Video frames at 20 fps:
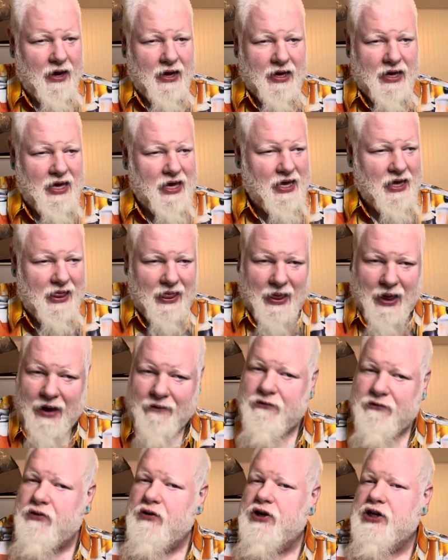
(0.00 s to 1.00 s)
He
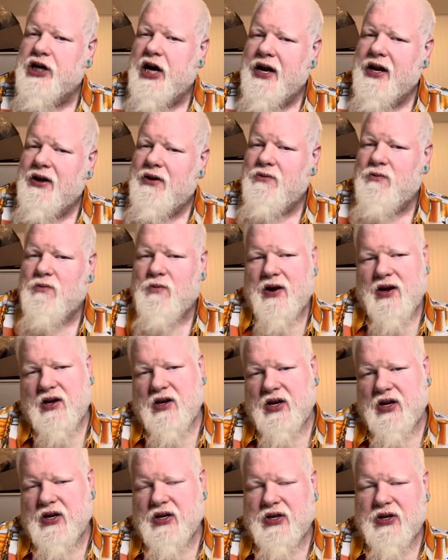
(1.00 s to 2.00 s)
left Regina, went